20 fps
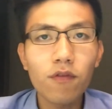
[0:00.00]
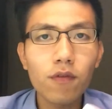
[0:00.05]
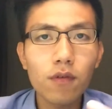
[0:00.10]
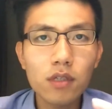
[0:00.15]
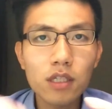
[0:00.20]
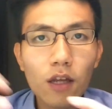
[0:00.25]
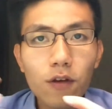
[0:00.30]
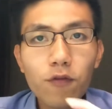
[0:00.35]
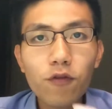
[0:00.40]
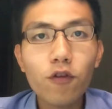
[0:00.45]

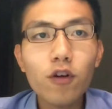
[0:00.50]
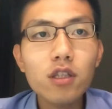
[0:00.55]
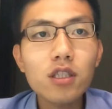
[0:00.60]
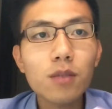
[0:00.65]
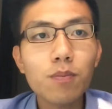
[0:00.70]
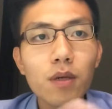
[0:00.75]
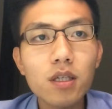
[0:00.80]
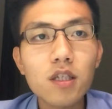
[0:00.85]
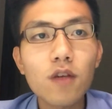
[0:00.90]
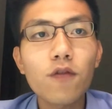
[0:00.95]
different
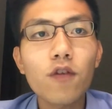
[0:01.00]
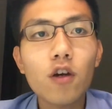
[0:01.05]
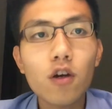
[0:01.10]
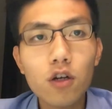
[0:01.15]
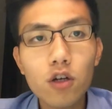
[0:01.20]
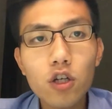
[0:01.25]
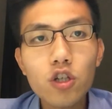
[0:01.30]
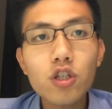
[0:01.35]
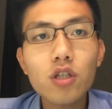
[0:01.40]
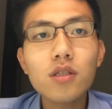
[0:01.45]
specific
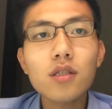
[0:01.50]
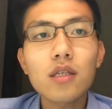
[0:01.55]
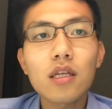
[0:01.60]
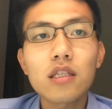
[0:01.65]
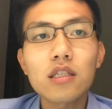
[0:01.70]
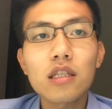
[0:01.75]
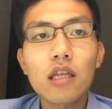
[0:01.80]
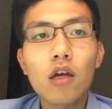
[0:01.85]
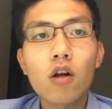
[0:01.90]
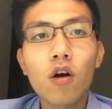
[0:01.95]
conditions
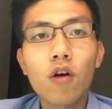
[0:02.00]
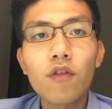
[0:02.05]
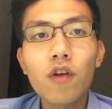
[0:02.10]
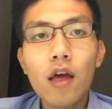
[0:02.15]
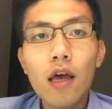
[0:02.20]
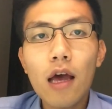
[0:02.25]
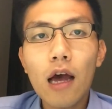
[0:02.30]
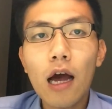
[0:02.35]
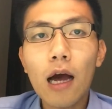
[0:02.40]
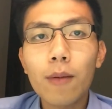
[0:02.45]
instead of
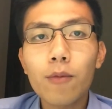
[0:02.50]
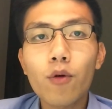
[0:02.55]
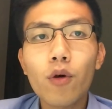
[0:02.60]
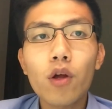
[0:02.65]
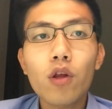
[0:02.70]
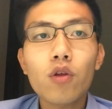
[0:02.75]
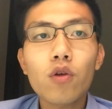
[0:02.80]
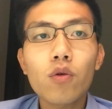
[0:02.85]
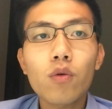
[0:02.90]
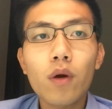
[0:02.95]

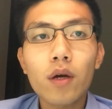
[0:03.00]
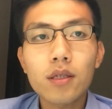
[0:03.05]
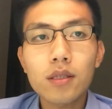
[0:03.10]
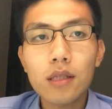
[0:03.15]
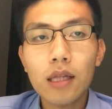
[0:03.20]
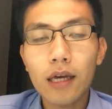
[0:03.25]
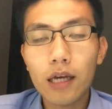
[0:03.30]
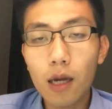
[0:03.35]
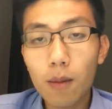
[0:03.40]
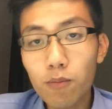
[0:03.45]
going through as
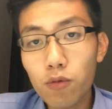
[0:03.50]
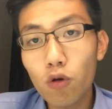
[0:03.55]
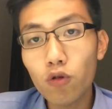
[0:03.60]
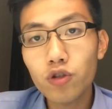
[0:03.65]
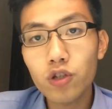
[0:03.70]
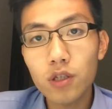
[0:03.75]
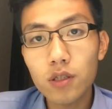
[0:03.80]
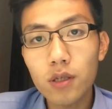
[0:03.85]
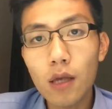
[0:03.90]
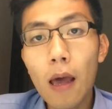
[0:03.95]
like
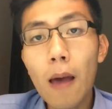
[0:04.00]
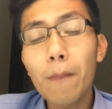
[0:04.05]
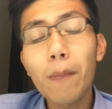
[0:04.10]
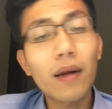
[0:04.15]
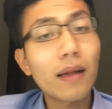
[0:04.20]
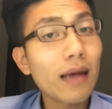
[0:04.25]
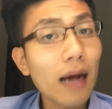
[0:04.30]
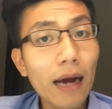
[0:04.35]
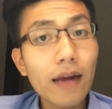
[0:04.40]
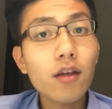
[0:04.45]
approaches.
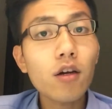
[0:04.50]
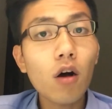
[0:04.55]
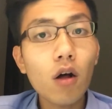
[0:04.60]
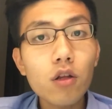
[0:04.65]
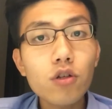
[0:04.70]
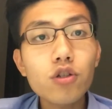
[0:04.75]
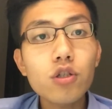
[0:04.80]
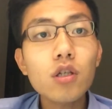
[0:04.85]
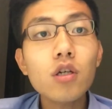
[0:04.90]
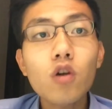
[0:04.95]
But
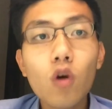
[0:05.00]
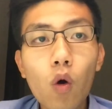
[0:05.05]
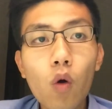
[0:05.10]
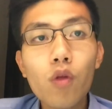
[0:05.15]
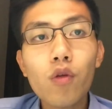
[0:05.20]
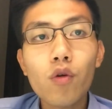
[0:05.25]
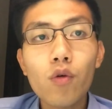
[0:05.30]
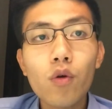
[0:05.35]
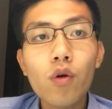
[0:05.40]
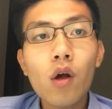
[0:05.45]
gynecology, go
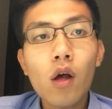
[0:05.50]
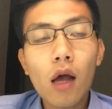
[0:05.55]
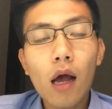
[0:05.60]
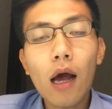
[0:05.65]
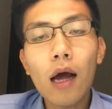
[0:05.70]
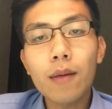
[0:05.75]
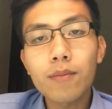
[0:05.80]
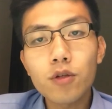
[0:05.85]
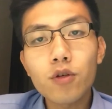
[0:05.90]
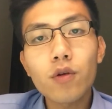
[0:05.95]
through
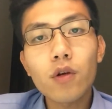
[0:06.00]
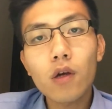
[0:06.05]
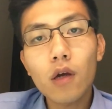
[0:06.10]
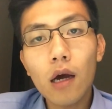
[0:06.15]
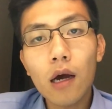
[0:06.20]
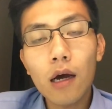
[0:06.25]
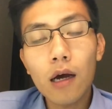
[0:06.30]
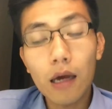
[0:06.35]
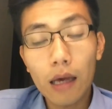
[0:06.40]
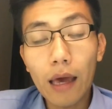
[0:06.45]
during
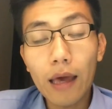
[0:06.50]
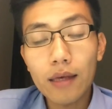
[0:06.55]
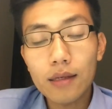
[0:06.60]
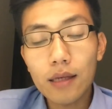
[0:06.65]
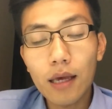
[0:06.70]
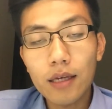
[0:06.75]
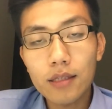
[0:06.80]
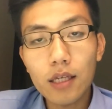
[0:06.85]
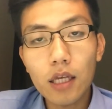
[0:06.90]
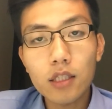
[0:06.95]

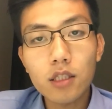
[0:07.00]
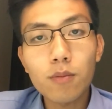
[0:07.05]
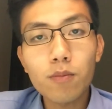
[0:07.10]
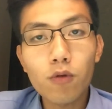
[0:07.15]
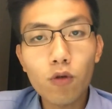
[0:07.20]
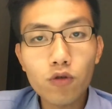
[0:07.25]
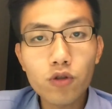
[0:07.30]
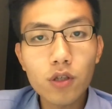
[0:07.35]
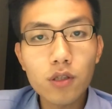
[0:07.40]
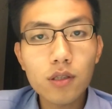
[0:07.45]
as
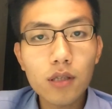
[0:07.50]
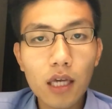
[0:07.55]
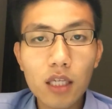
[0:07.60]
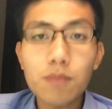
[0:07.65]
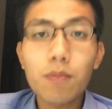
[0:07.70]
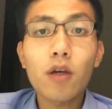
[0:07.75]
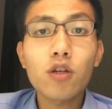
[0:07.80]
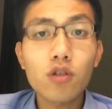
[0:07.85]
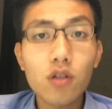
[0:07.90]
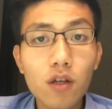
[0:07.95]
approaches,
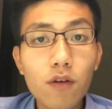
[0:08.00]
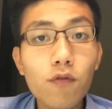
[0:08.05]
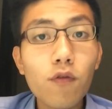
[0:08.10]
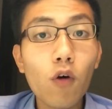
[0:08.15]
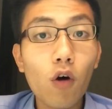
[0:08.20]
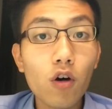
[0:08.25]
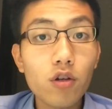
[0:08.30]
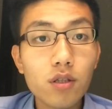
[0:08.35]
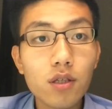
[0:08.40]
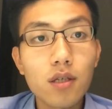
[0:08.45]
especially for
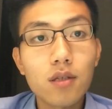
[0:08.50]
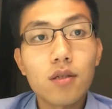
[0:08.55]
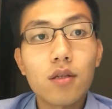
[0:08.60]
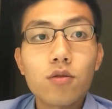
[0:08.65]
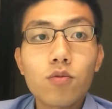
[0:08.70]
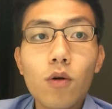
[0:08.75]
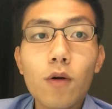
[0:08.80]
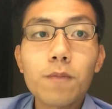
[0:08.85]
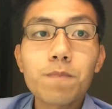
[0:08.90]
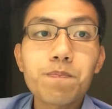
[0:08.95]
OSCEs
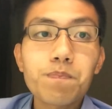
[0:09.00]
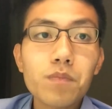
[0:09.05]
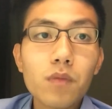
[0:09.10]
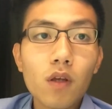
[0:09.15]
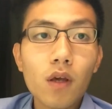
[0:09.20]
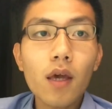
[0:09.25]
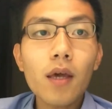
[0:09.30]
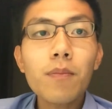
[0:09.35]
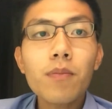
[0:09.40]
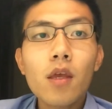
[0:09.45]
as well.
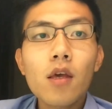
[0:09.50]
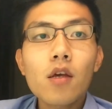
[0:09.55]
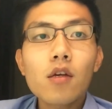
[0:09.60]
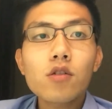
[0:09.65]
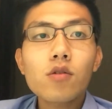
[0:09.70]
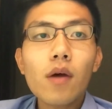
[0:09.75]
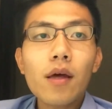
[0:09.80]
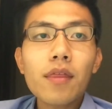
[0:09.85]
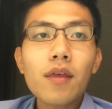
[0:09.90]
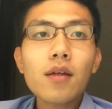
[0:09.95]
Okay,
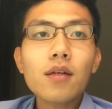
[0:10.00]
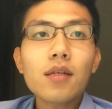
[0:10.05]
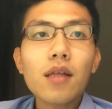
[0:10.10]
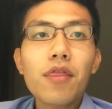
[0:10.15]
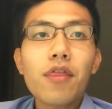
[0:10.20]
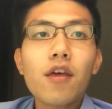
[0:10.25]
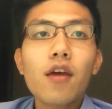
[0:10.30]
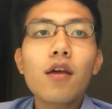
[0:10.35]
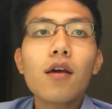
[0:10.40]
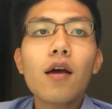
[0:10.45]
so I think the
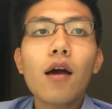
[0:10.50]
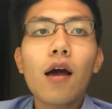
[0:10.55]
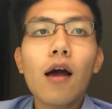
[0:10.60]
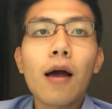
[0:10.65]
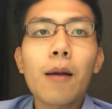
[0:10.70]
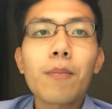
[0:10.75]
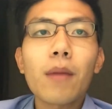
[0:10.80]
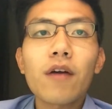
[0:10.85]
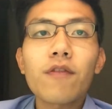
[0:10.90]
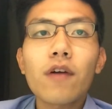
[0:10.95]
thing
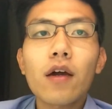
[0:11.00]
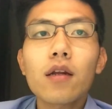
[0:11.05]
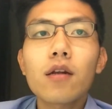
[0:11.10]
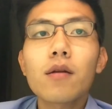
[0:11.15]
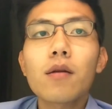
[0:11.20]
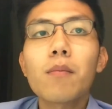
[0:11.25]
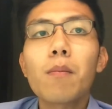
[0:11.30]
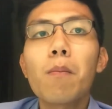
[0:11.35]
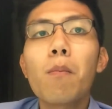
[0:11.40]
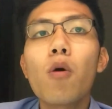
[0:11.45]
I
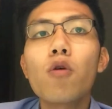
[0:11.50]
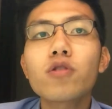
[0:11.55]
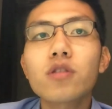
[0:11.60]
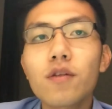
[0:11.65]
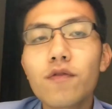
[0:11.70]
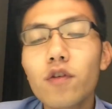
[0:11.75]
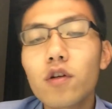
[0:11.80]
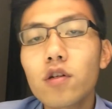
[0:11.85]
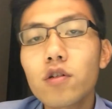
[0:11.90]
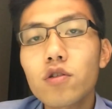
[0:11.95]
find most
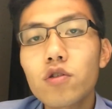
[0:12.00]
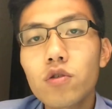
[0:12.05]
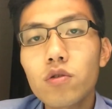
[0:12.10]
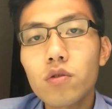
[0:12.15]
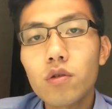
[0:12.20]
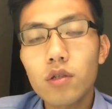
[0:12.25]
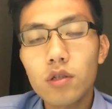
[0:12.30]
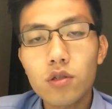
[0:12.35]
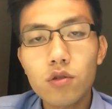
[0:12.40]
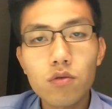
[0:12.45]
difficult
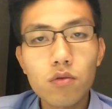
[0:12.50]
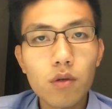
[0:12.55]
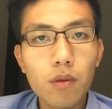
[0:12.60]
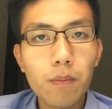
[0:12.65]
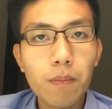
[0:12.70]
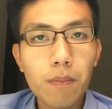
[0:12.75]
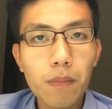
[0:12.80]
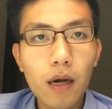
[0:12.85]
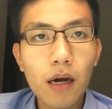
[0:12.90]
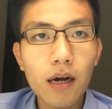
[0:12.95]
is to
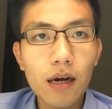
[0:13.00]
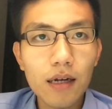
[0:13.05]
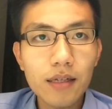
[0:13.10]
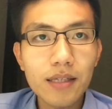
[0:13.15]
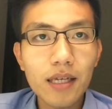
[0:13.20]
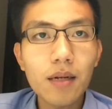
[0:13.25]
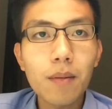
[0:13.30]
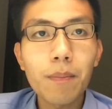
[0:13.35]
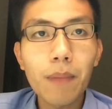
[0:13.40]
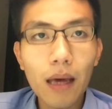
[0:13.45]

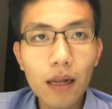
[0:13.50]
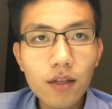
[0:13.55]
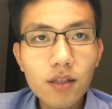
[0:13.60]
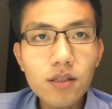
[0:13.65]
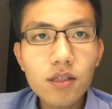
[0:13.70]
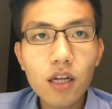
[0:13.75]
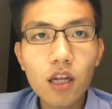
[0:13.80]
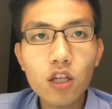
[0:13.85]
attain a balance and